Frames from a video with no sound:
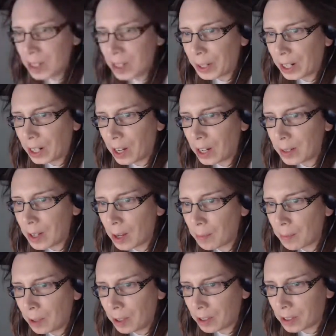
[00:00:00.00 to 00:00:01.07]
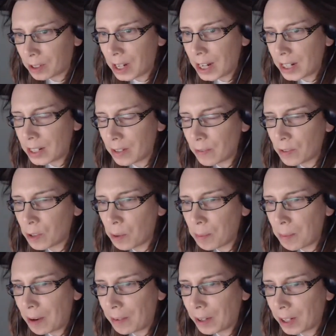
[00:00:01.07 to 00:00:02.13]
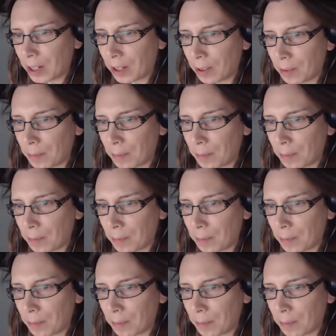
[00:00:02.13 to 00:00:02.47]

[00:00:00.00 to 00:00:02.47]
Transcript: we climbed up look native to America?